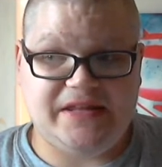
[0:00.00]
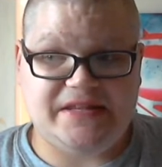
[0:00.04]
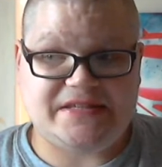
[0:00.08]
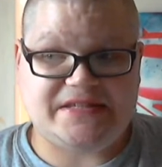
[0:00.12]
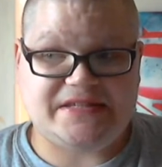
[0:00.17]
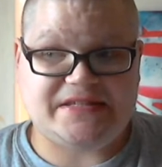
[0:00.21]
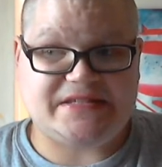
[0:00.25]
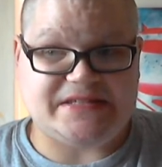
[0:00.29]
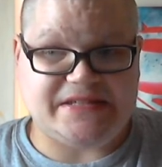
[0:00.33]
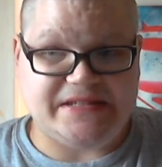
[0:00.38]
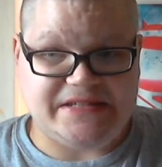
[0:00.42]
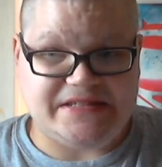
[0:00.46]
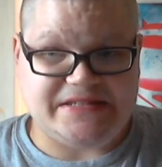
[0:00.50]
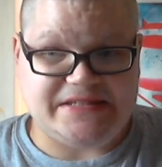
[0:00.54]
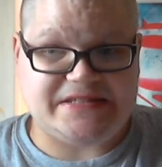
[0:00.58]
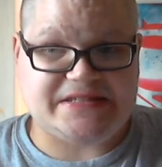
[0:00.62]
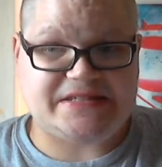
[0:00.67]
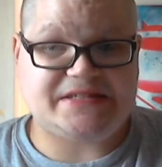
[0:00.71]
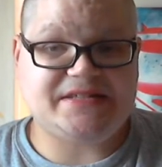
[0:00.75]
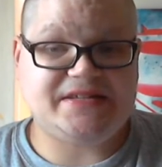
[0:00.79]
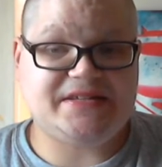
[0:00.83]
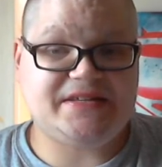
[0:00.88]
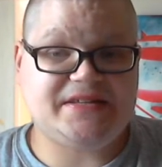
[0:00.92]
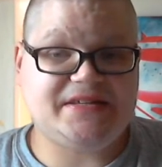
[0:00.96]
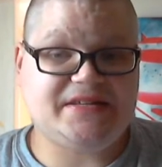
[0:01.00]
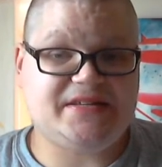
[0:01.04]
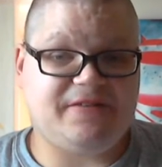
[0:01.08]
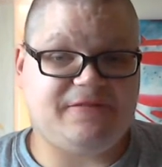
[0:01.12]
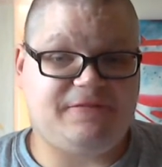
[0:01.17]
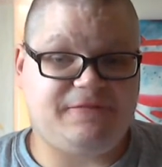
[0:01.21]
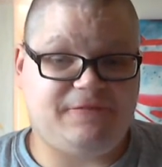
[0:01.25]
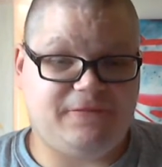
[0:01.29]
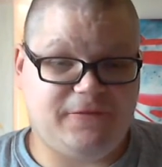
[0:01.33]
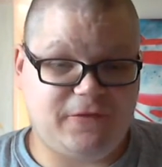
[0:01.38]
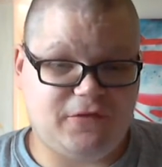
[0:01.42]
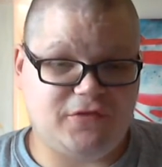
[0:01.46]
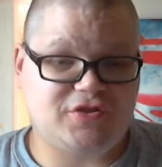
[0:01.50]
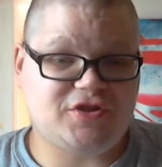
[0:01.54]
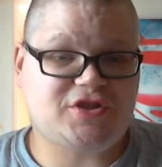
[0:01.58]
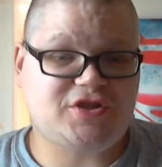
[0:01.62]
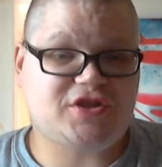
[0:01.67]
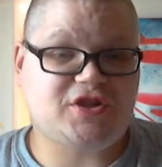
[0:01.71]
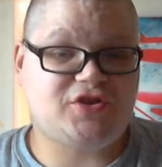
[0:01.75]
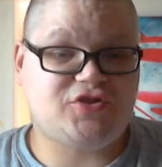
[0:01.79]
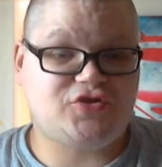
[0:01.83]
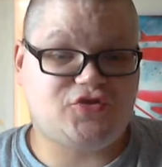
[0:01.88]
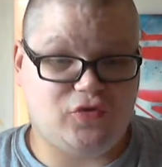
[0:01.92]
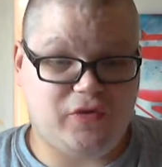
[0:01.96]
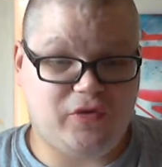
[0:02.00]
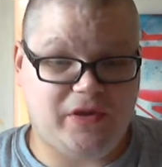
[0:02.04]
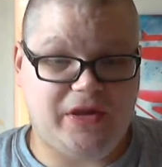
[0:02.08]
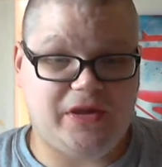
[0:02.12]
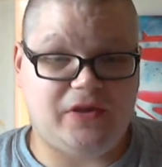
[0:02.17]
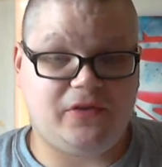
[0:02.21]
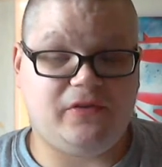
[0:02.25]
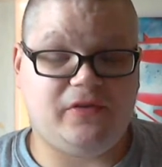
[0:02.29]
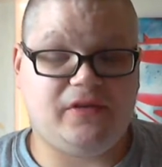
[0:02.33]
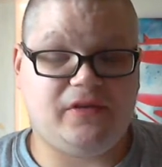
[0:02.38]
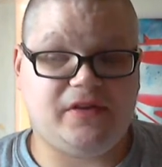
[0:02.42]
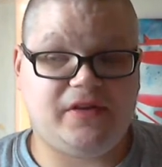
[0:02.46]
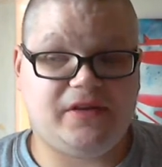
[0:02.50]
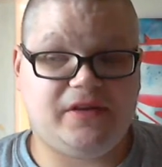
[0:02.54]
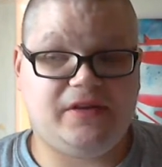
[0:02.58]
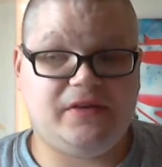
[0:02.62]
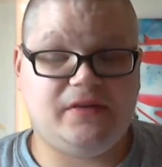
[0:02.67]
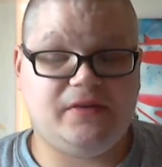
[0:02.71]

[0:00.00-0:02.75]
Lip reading: since the first trailer